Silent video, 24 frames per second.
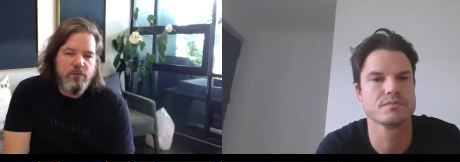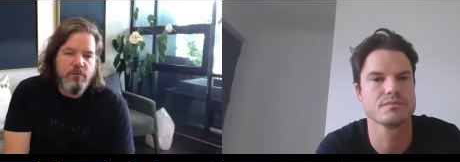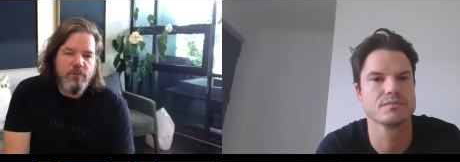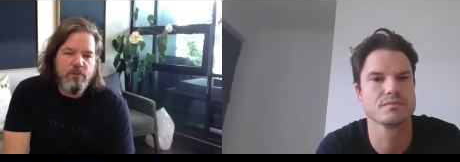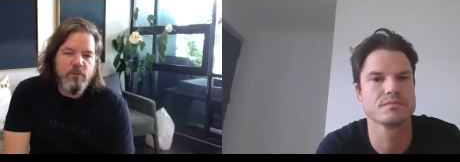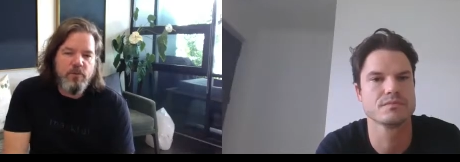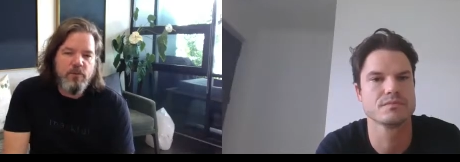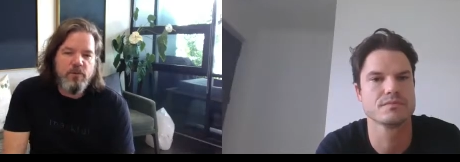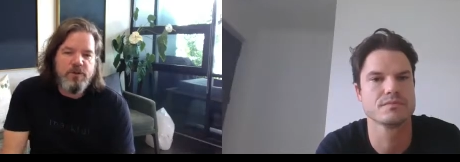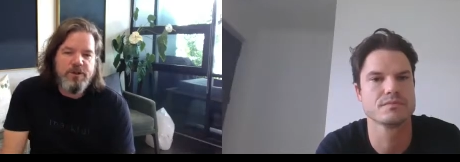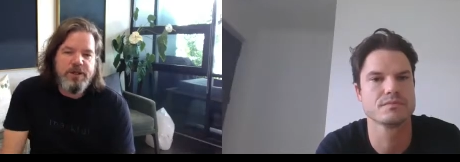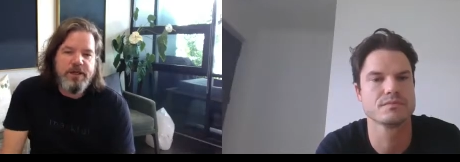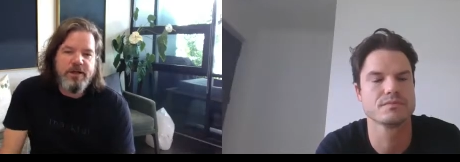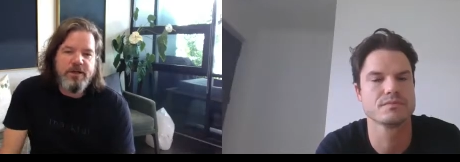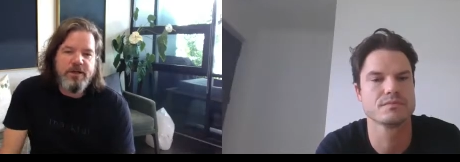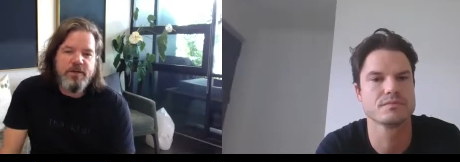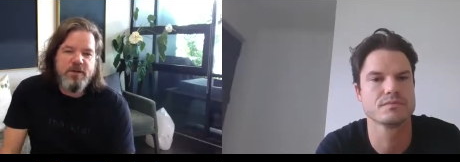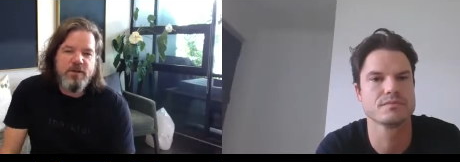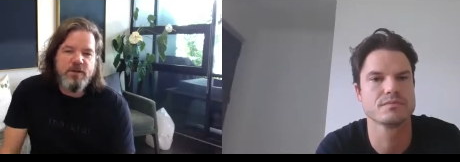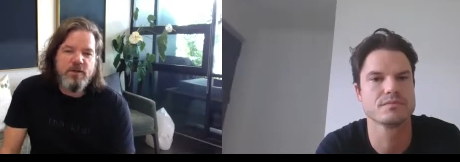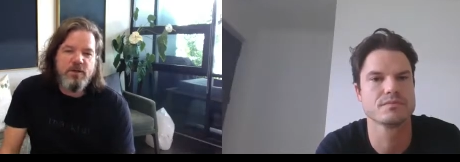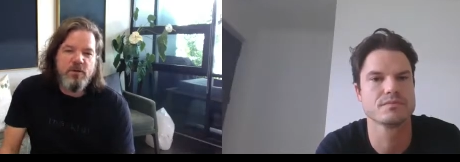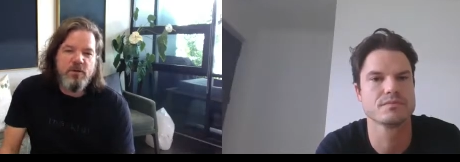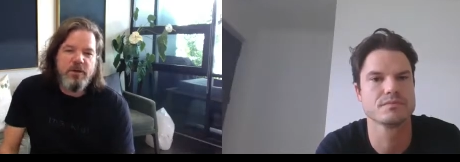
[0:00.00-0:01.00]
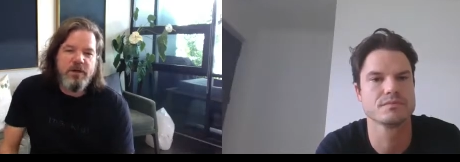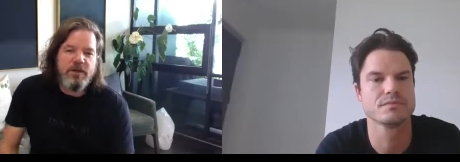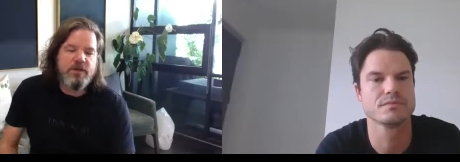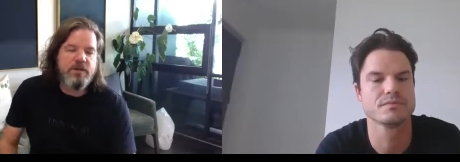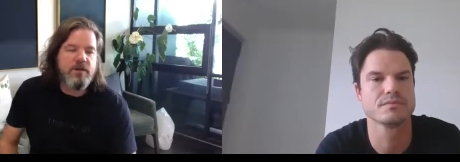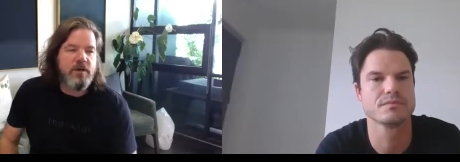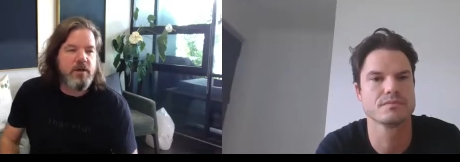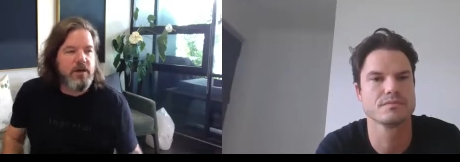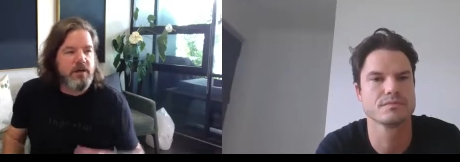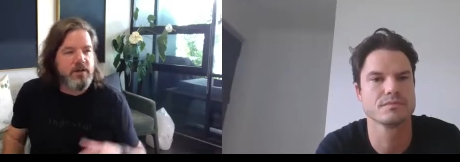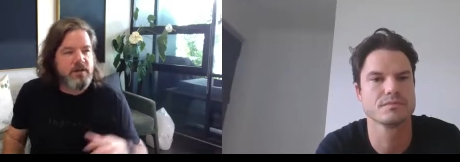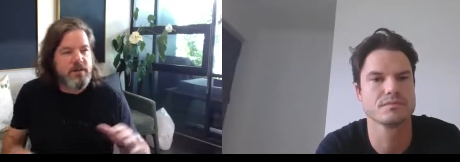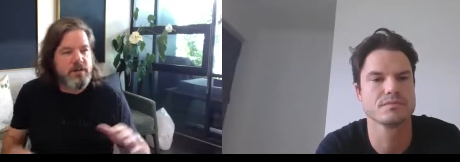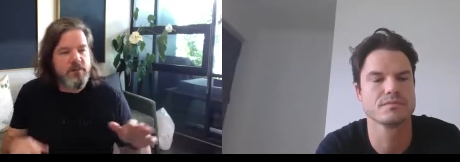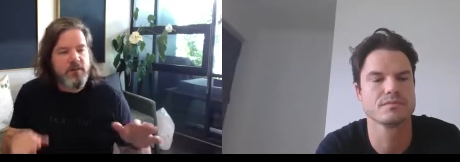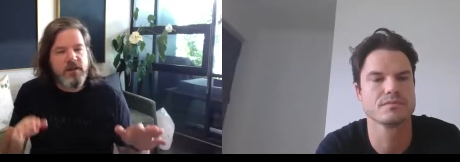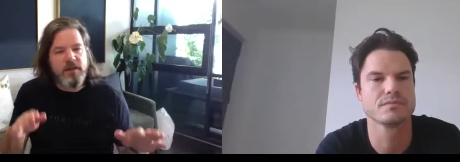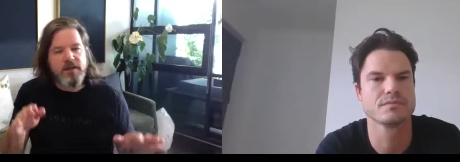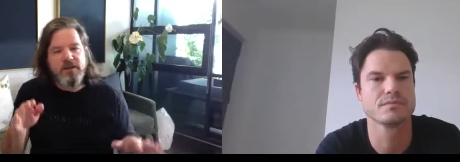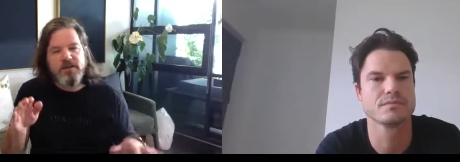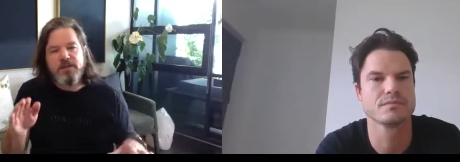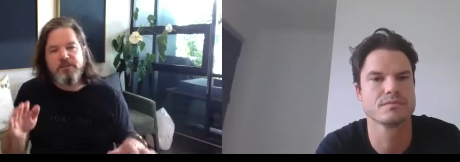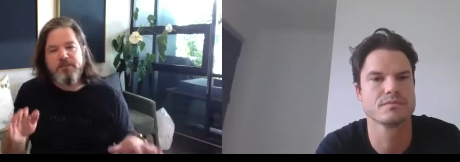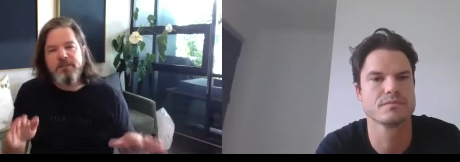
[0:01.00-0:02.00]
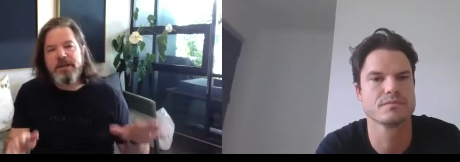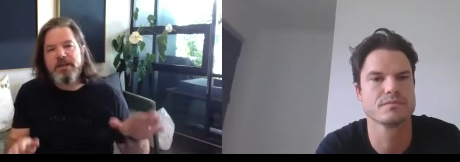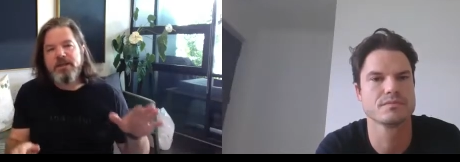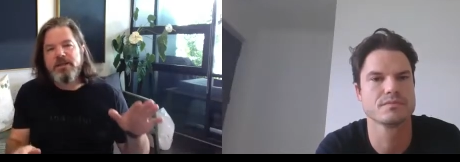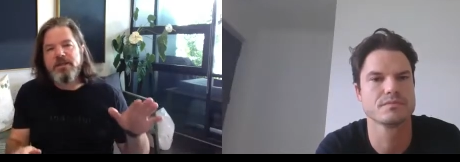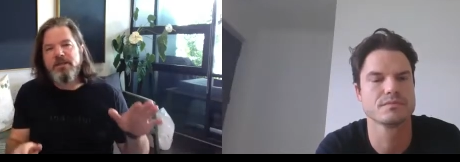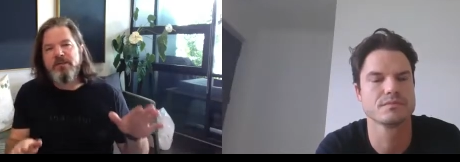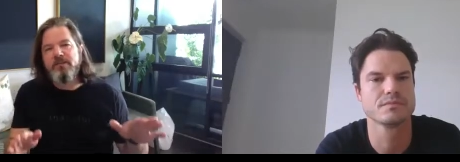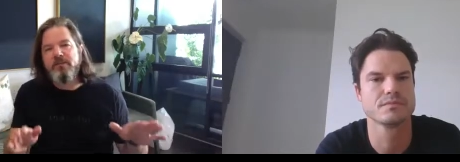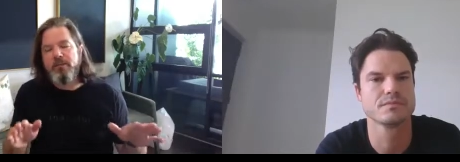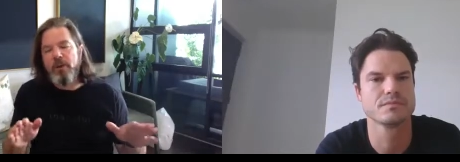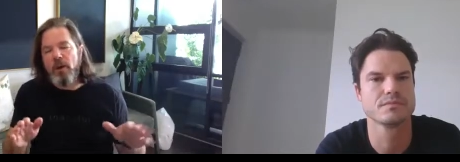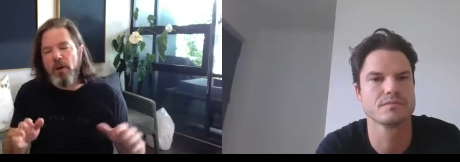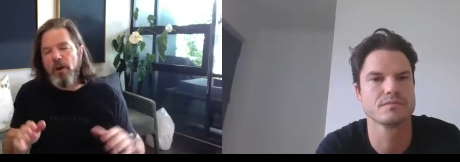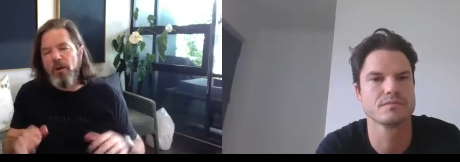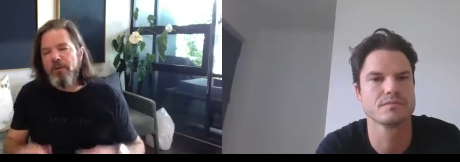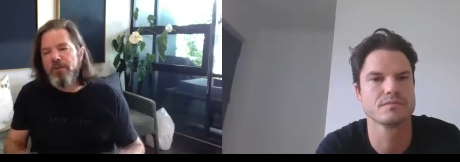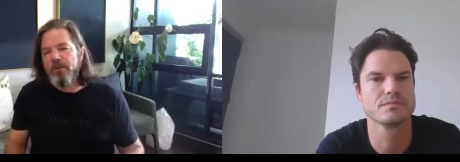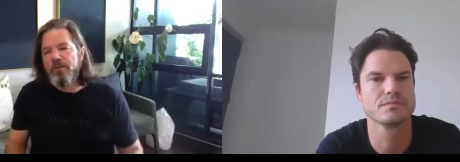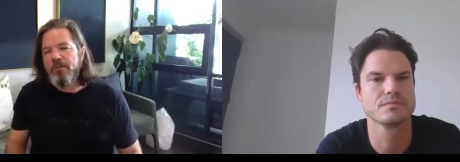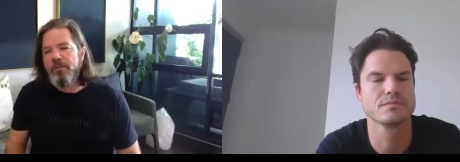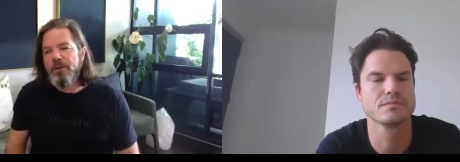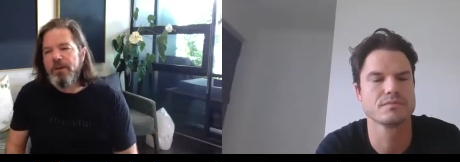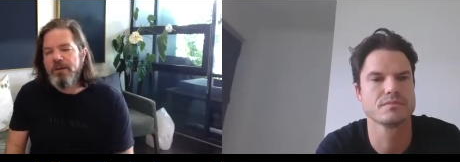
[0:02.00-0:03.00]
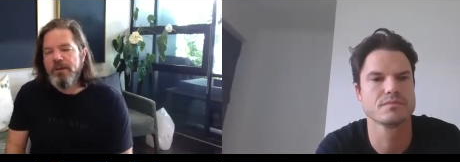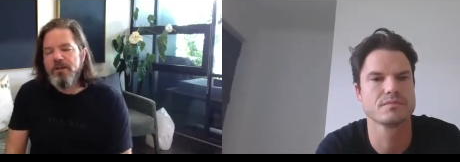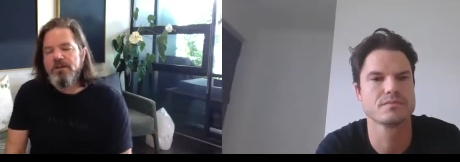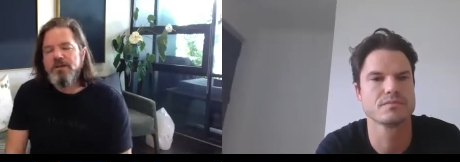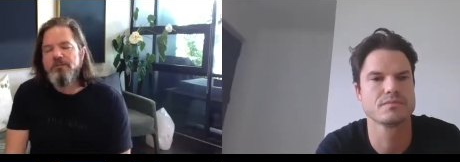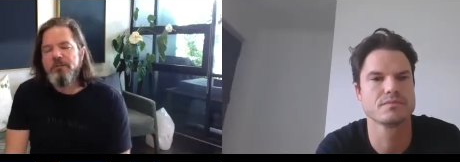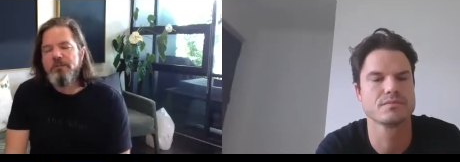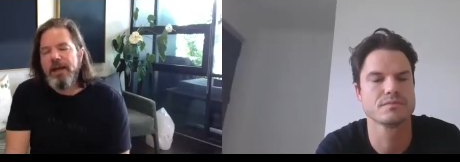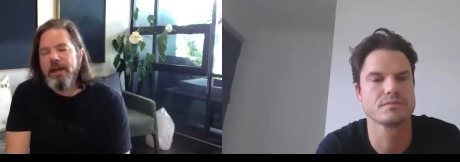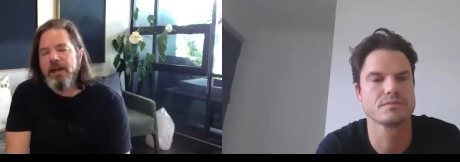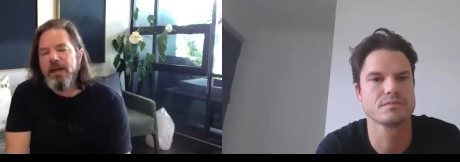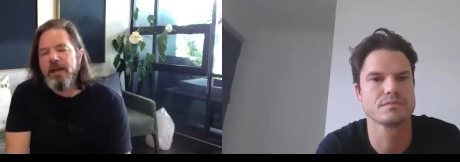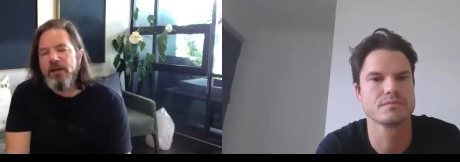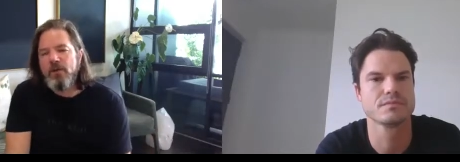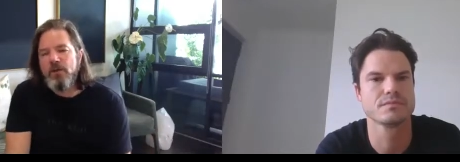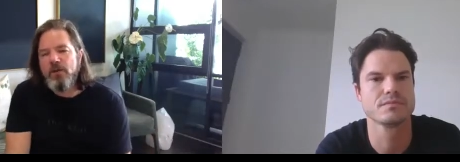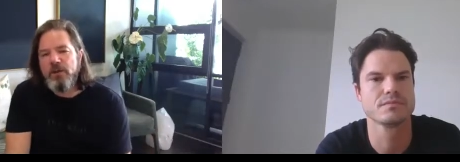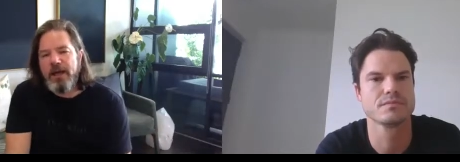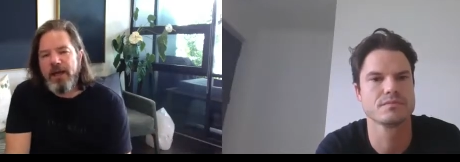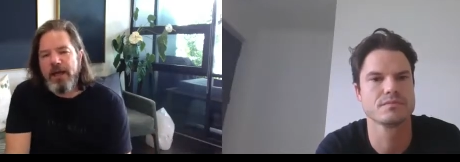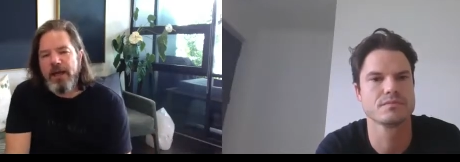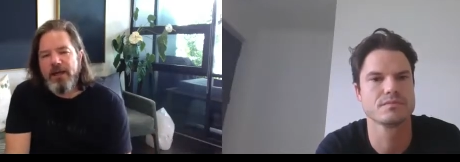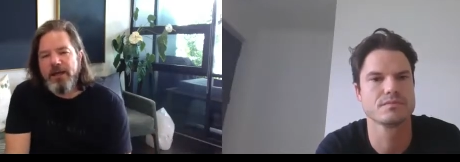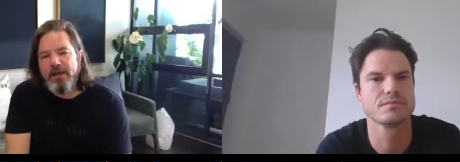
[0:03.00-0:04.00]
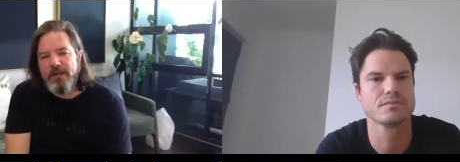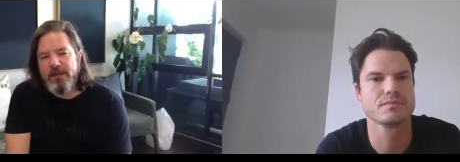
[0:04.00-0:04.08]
Speaker 1: will share the story. So it's a it's a mix of both, but it's mainly organic.